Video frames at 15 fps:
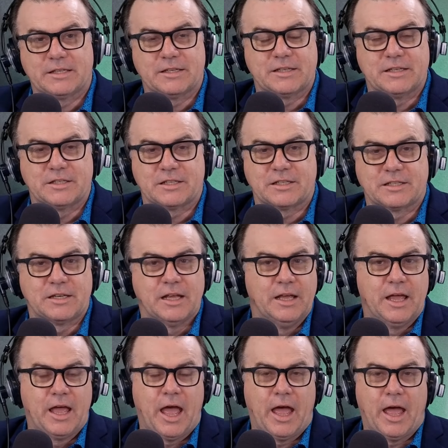Is it just
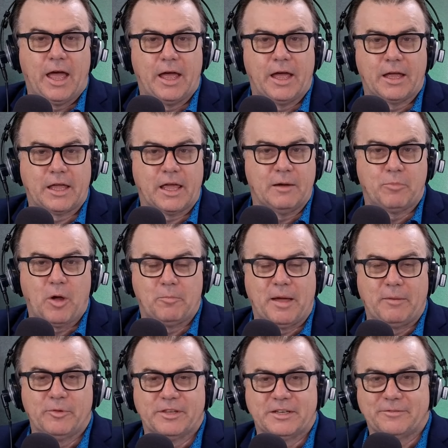going to pop
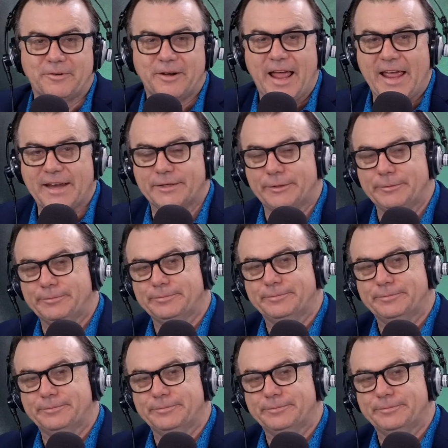up with a different hat on?